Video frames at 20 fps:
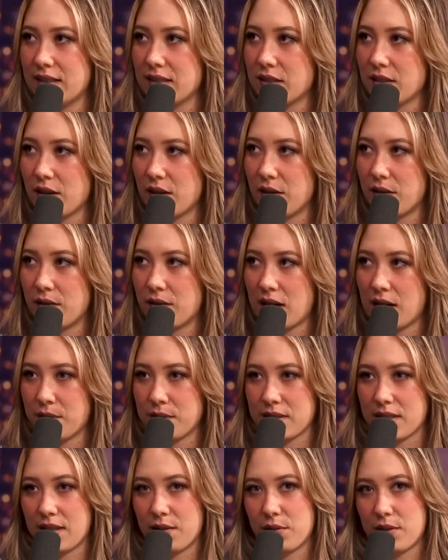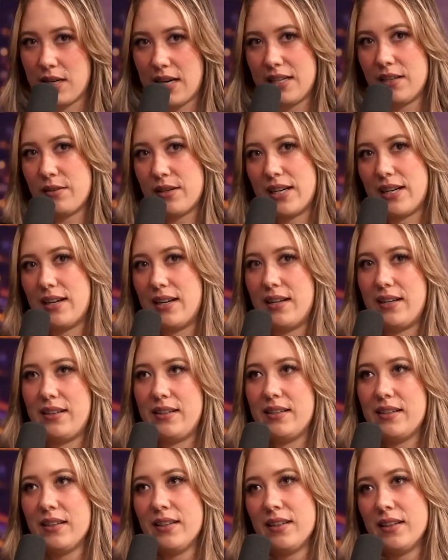and so I was like, well, I know how to
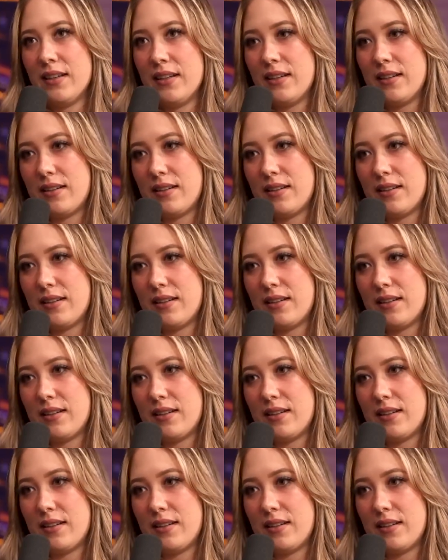edit.